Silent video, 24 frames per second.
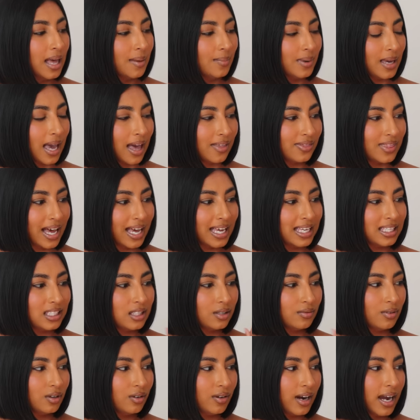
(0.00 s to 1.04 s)
but yeah that is
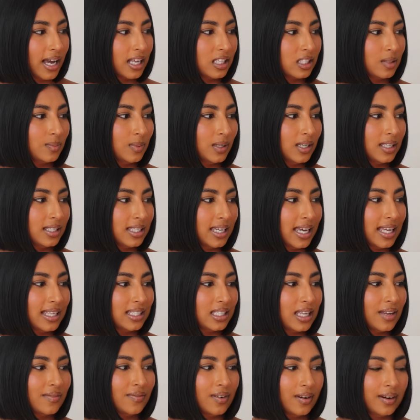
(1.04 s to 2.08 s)
the regret because it is
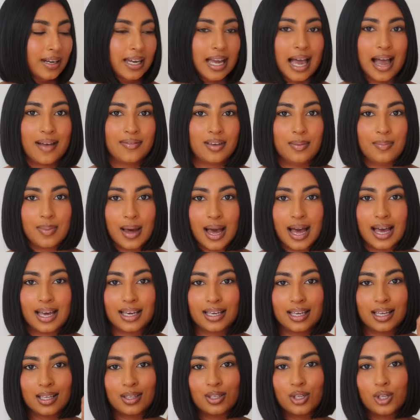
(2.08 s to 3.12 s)
a very heavy
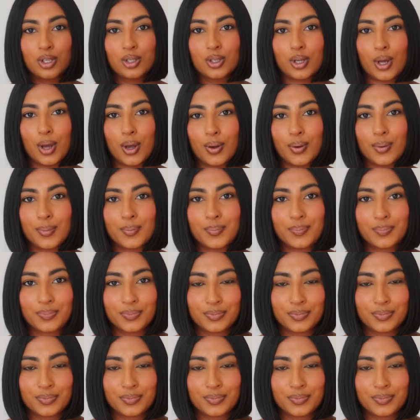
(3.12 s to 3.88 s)
bag so